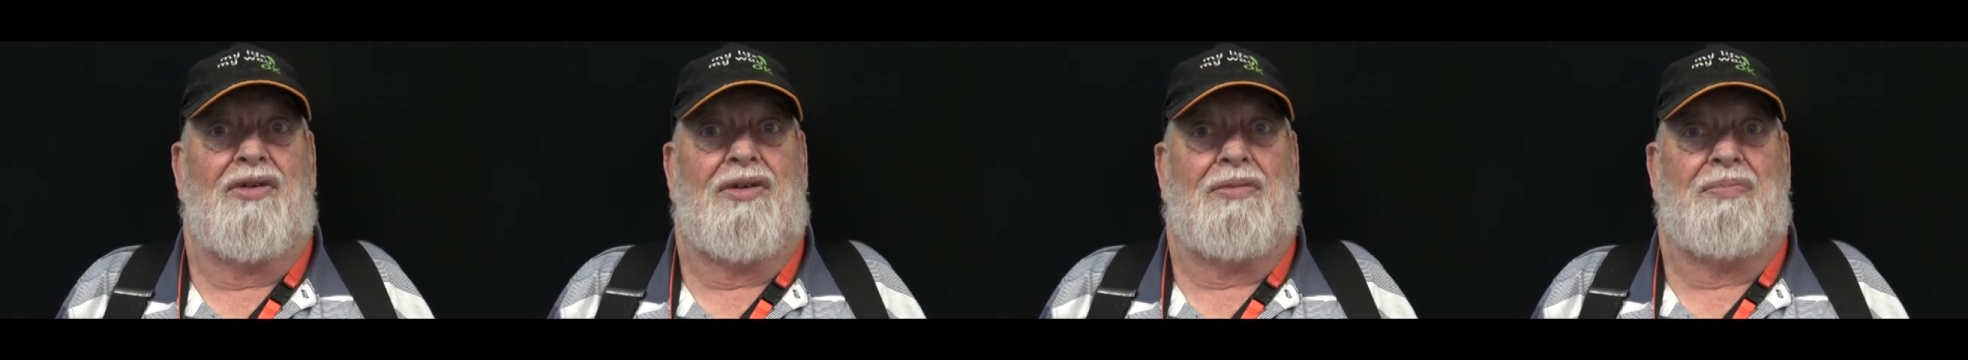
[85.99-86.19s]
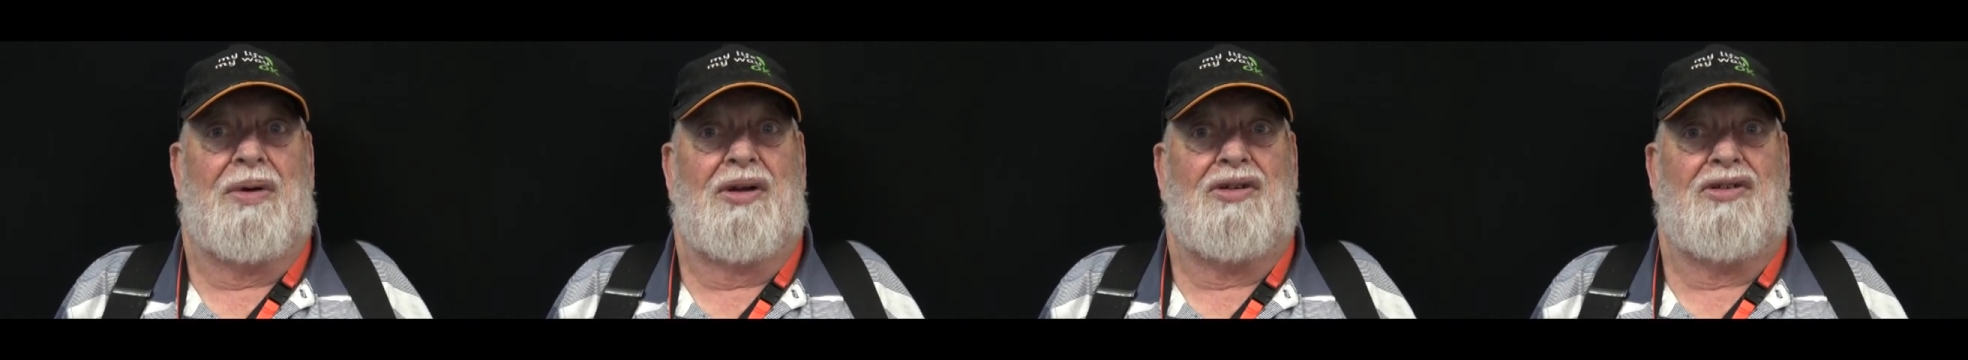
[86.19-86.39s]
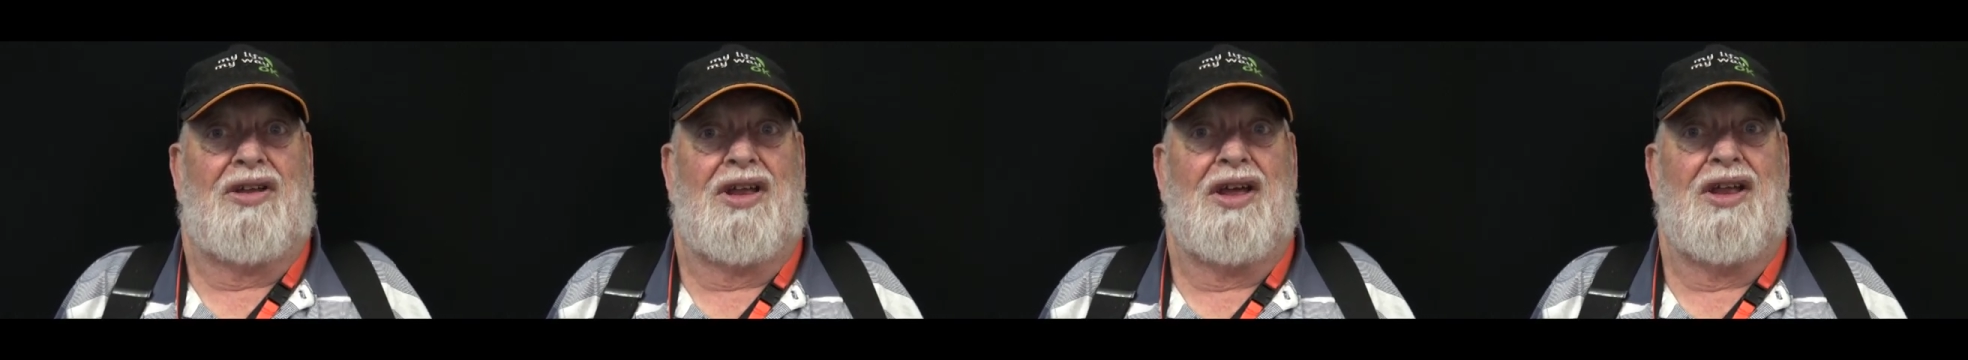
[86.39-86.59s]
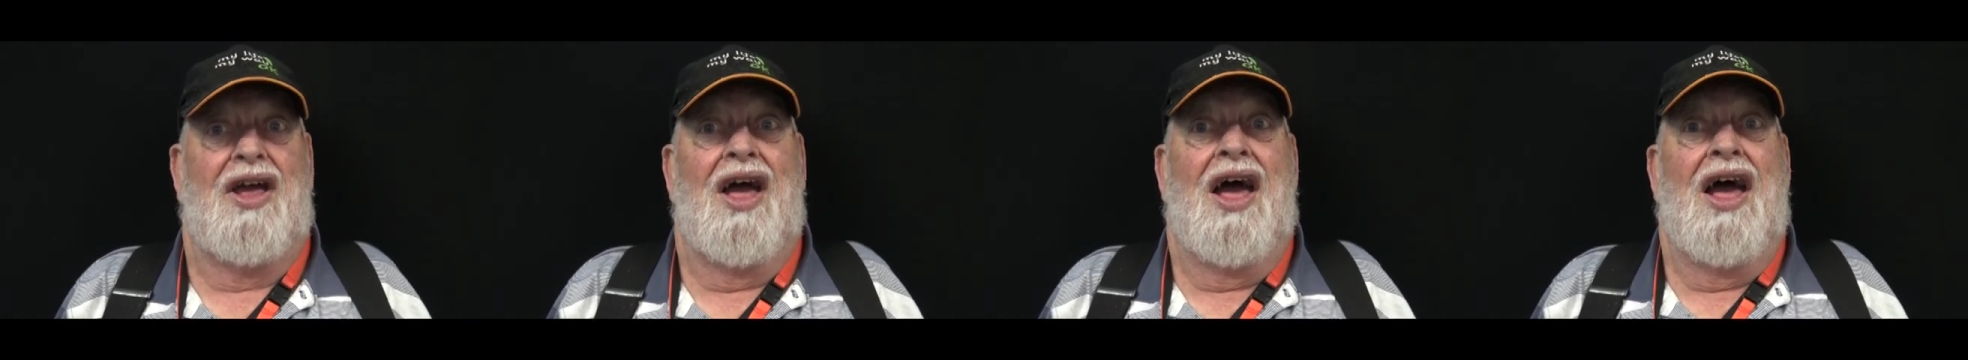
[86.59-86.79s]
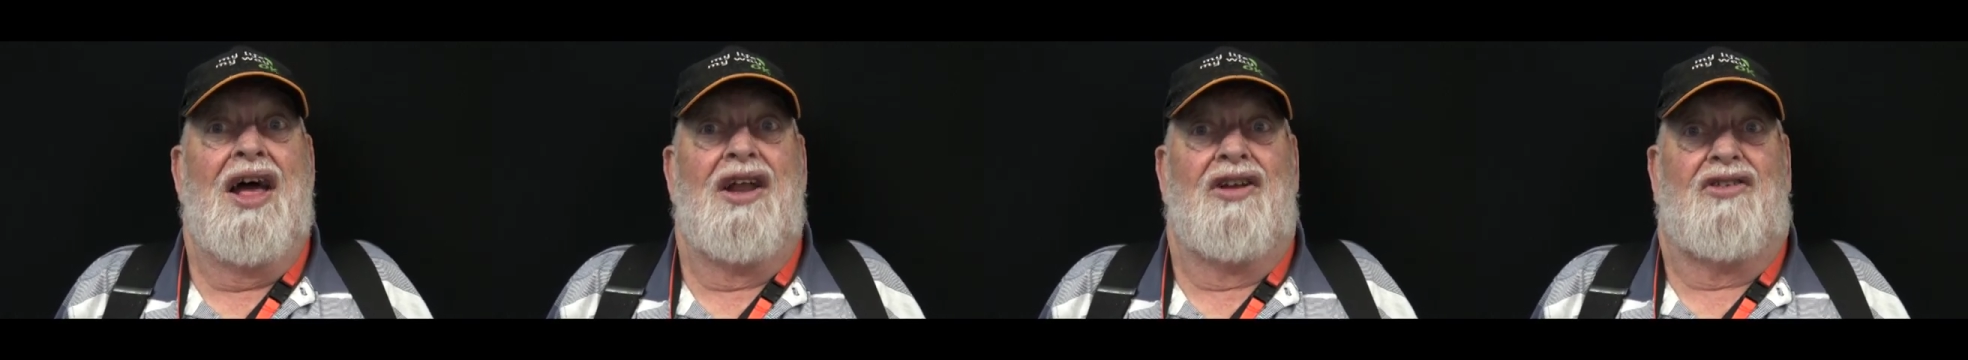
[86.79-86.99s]
especially
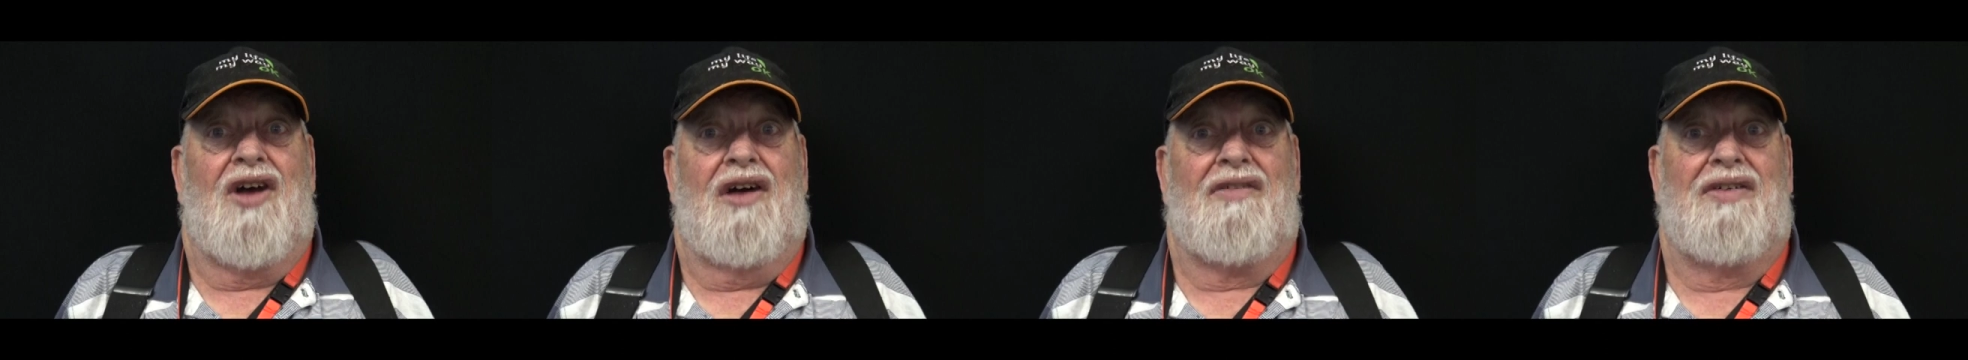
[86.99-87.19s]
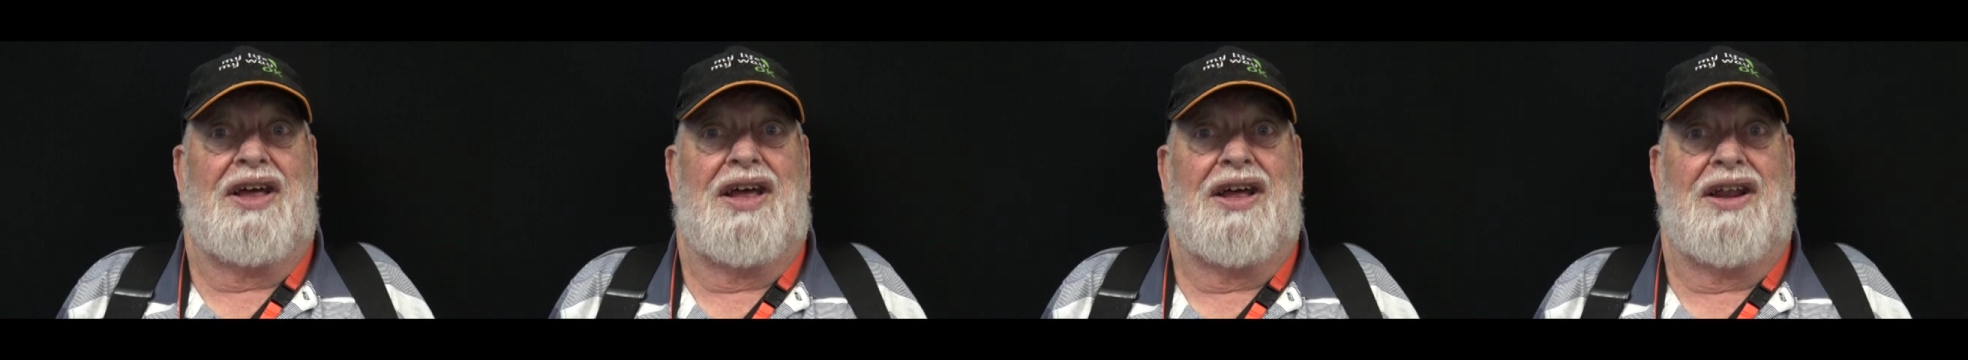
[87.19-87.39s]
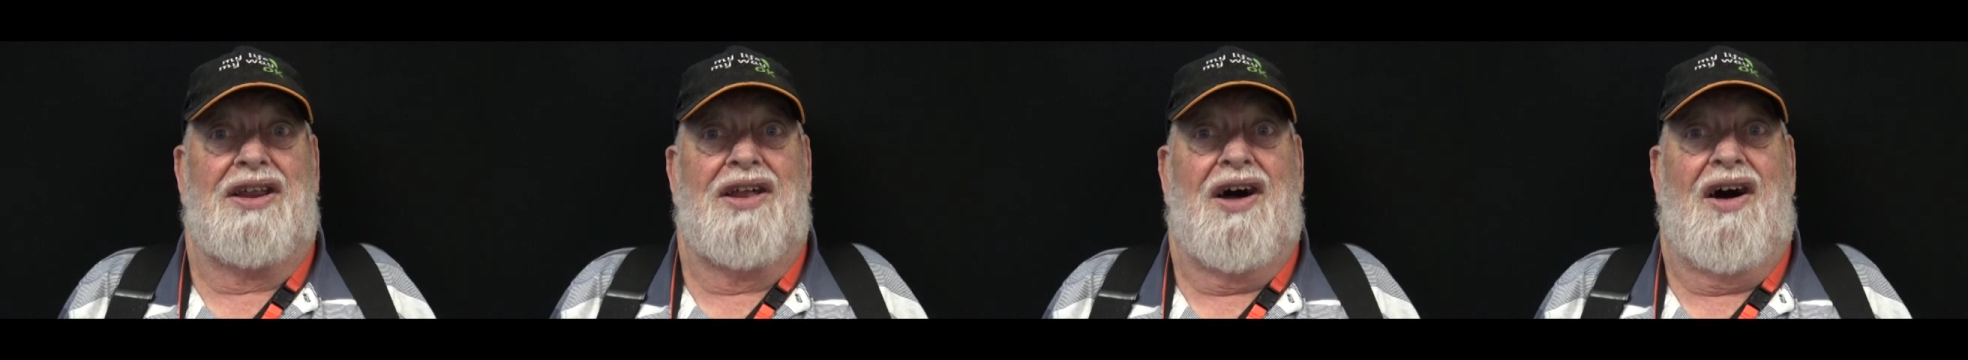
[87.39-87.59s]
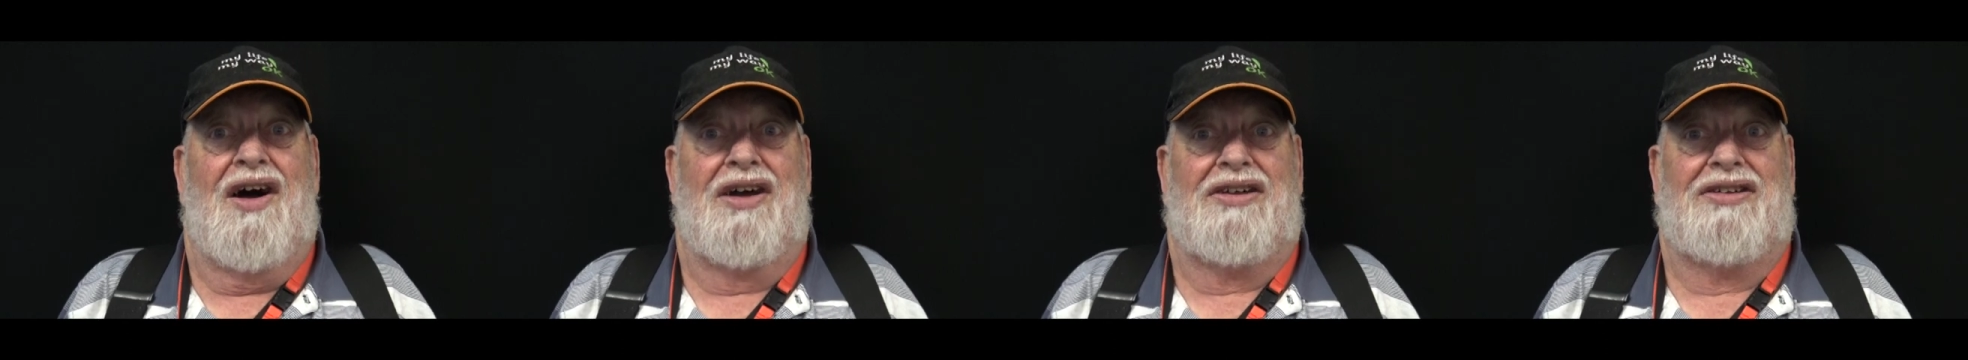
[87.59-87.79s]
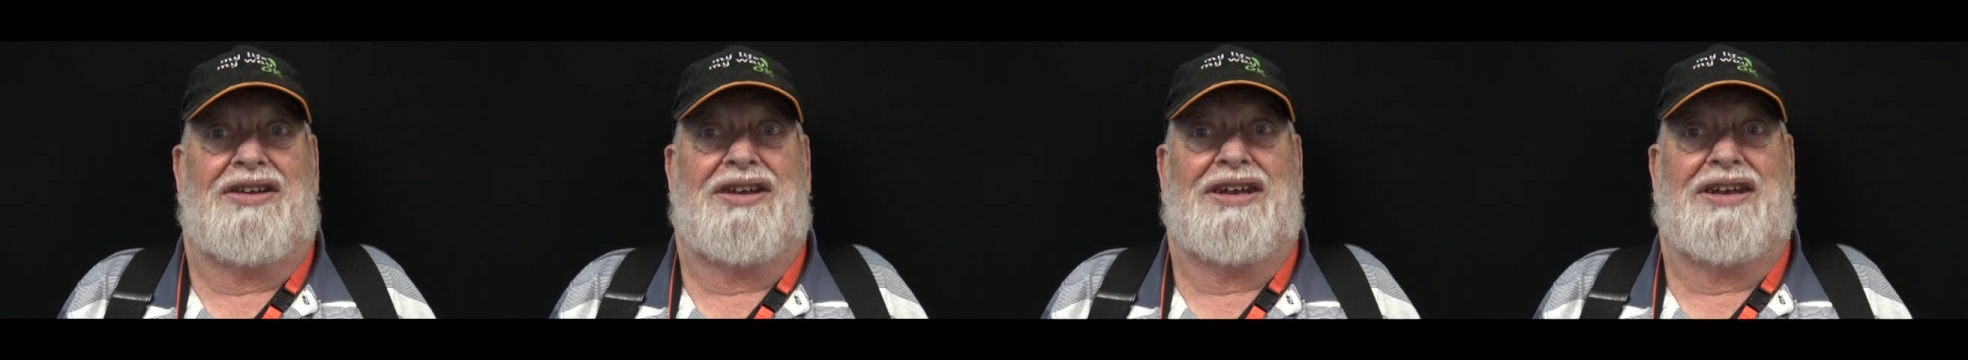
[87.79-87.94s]
travelling at night.